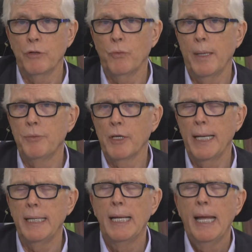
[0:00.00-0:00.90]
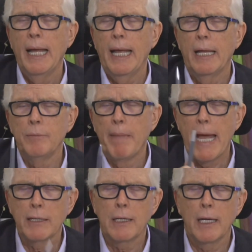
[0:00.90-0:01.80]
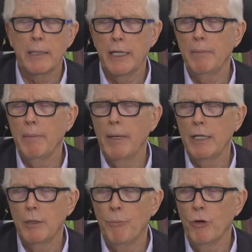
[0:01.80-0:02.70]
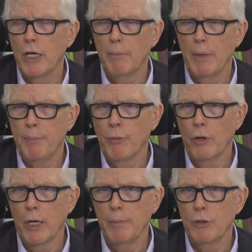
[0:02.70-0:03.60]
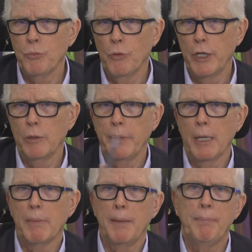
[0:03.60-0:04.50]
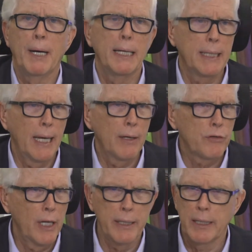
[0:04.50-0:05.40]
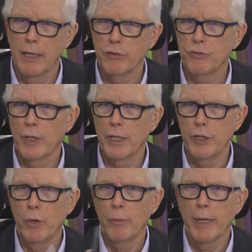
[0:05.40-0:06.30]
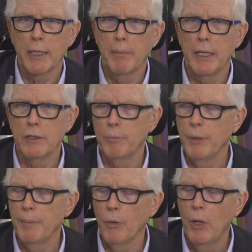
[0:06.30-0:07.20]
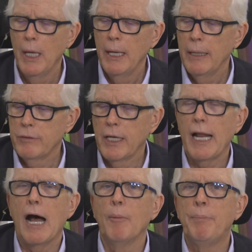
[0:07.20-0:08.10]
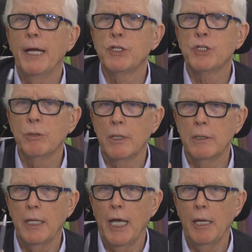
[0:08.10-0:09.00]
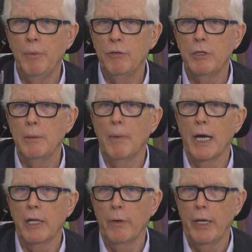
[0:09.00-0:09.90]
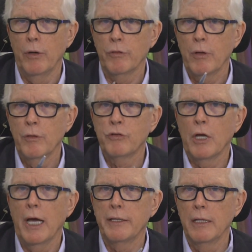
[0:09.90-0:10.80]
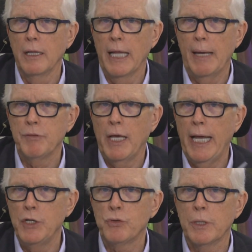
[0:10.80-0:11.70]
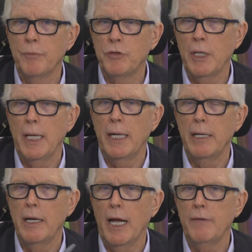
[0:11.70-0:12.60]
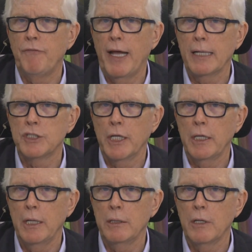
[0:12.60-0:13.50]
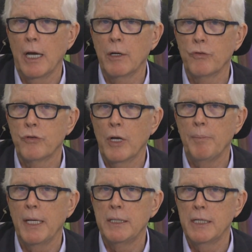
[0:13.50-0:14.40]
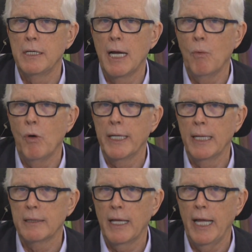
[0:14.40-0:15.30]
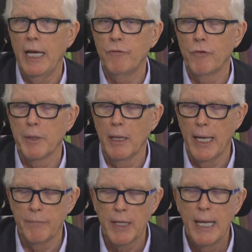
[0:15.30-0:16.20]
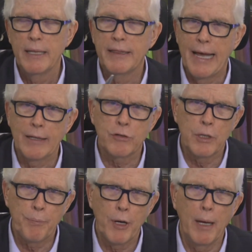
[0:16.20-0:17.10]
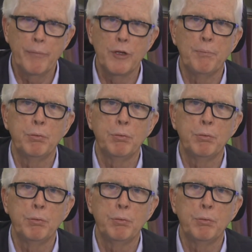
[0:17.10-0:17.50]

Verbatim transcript: at this website. And Matt Continetti made the point on my program this morning. It'll be on my podcast, Highly Concentrated You. I recommend it to people. He said, I'll bet you that the ABC moderators saw the left's hatred of CNN not fact checking Donald Trump and did not want to get the hate from the left. That's the problem. The